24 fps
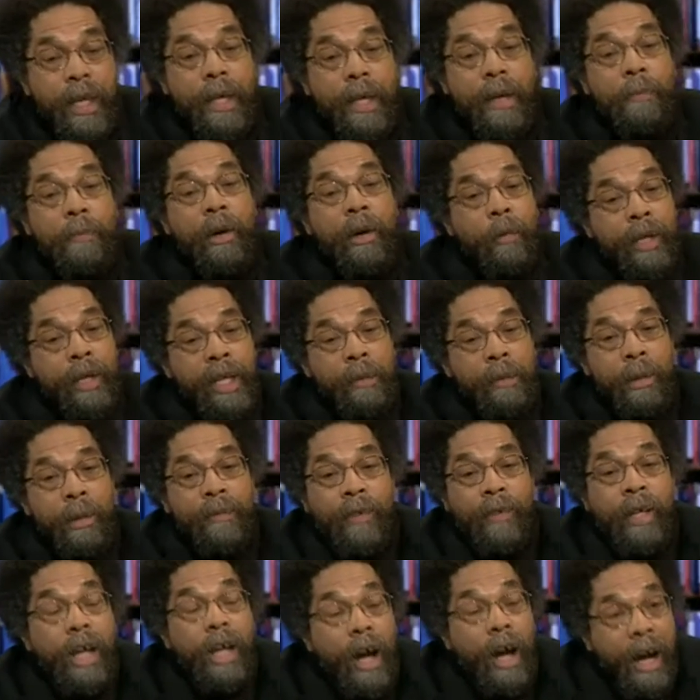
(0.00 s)
But we have to be
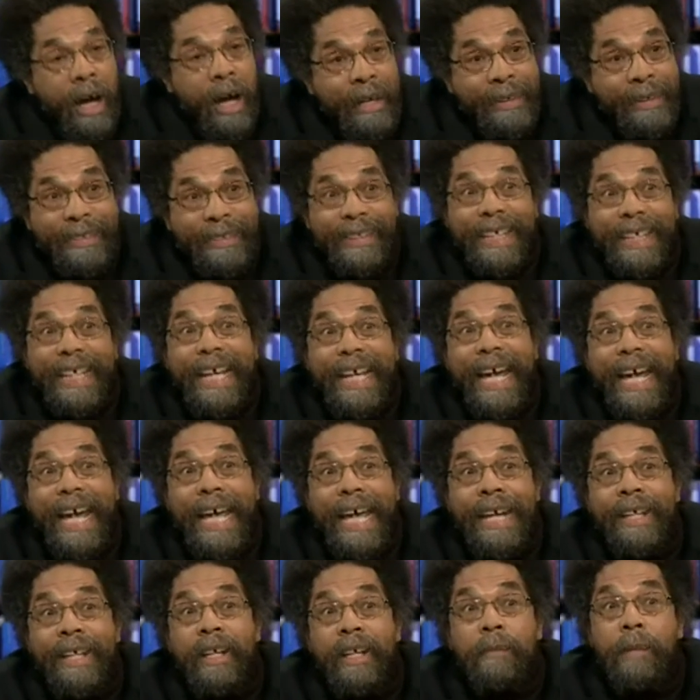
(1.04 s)
very honest and
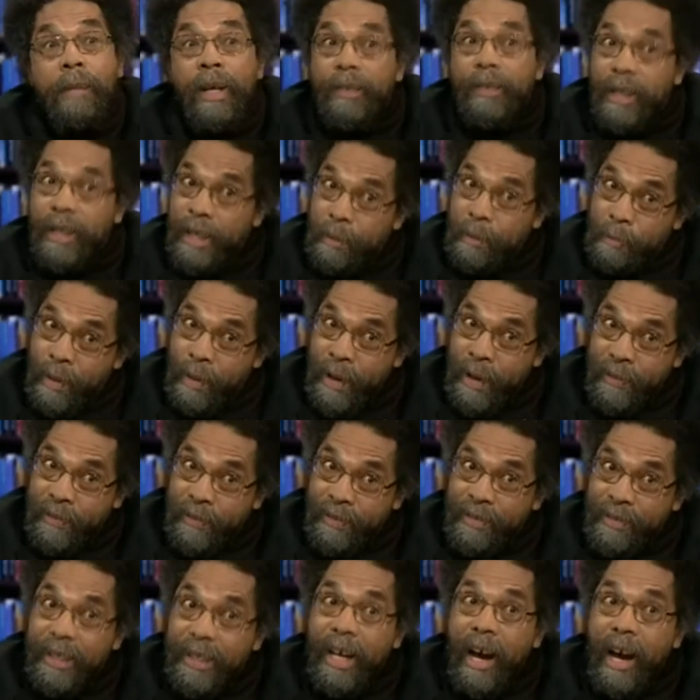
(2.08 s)
candid about the
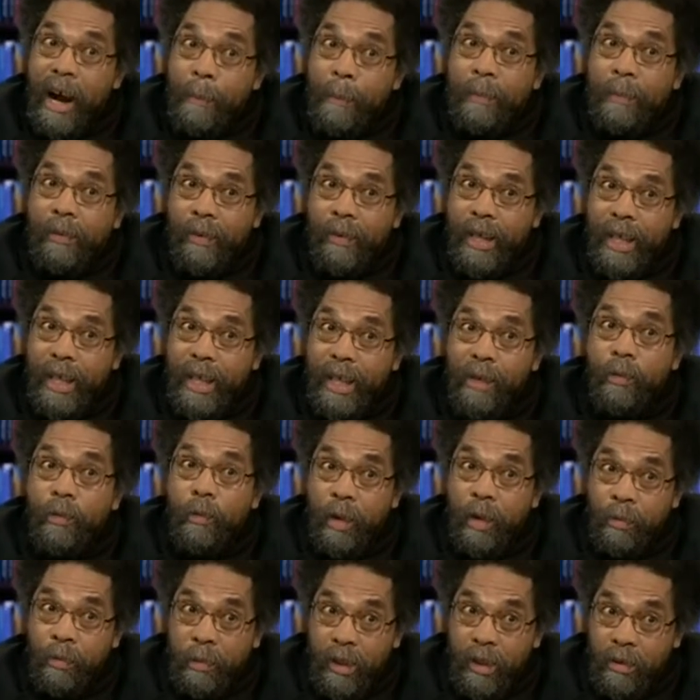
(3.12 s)
hypocrisy operating
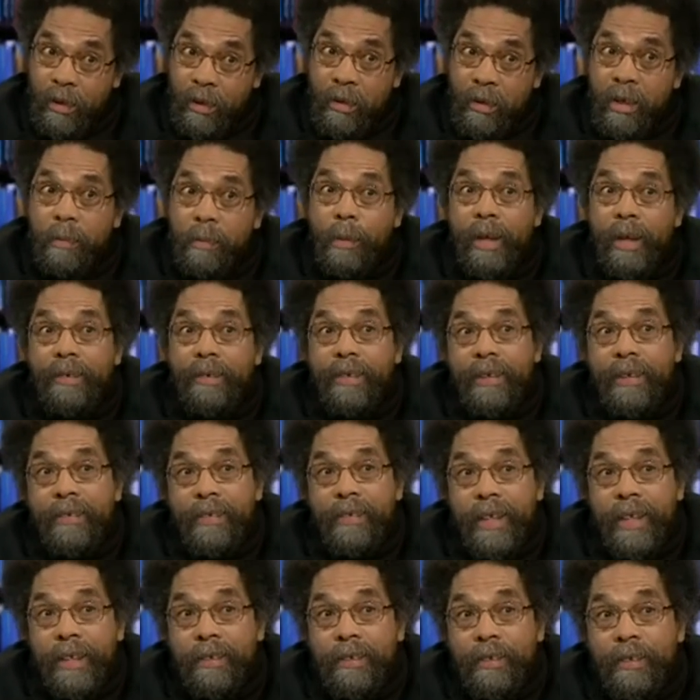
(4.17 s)
when we talk about these
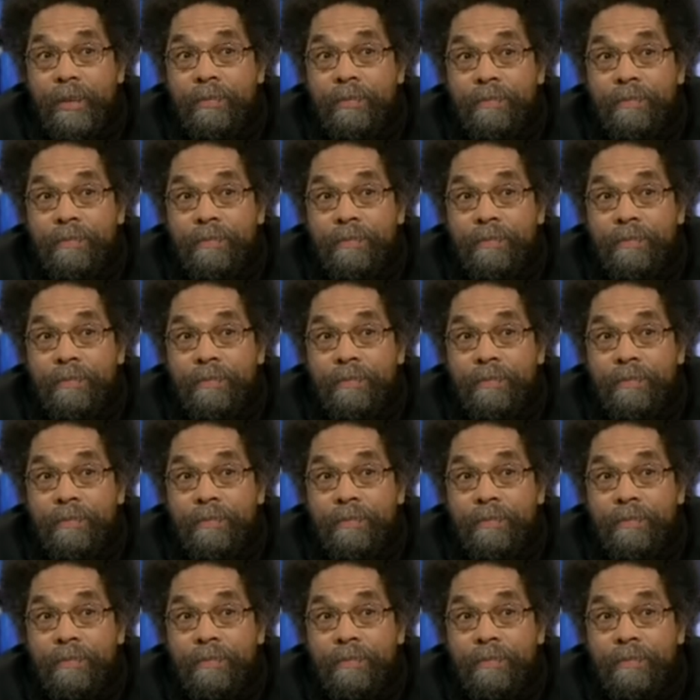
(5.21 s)
things.